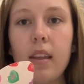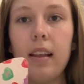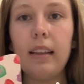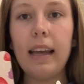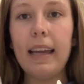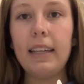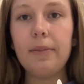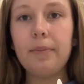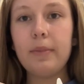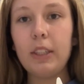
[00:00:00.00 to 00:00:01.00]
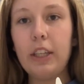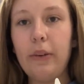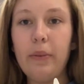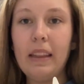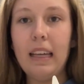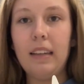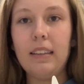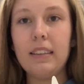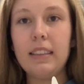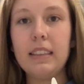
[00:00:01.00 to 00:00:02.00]
like, cute
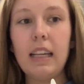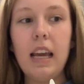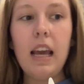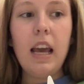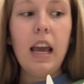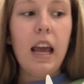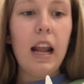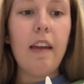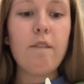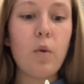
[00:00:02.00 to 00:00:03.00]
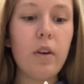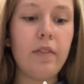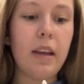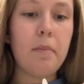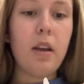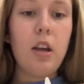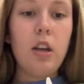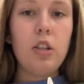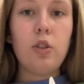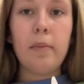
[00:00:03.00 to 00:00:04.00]
things. And I have 4 of them,
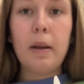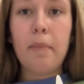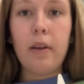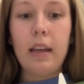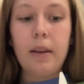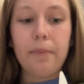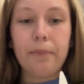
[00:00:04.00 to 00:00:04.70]
so I'm gonna put